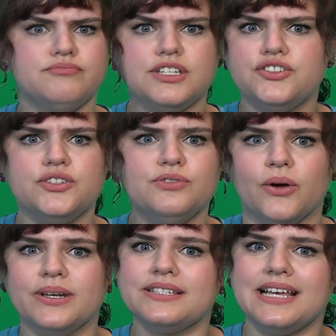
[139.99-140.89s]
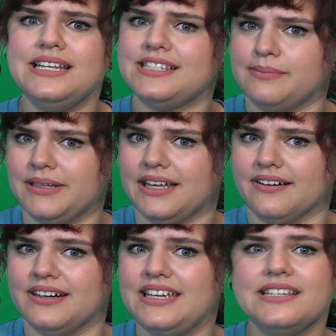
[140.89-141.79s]
Did you notice any
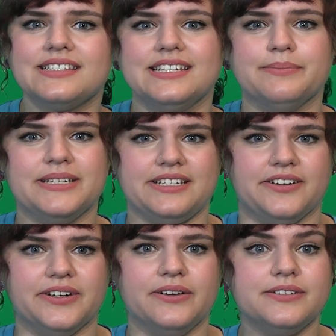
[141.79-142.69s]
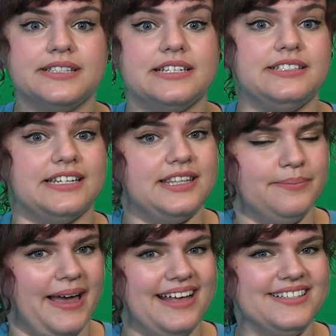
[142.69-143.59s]
similarities in the materials that did the
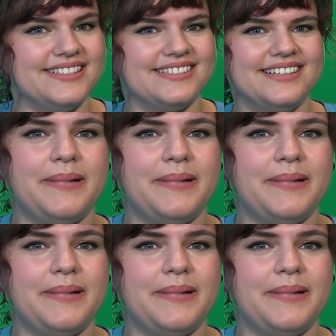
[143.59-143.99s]
best?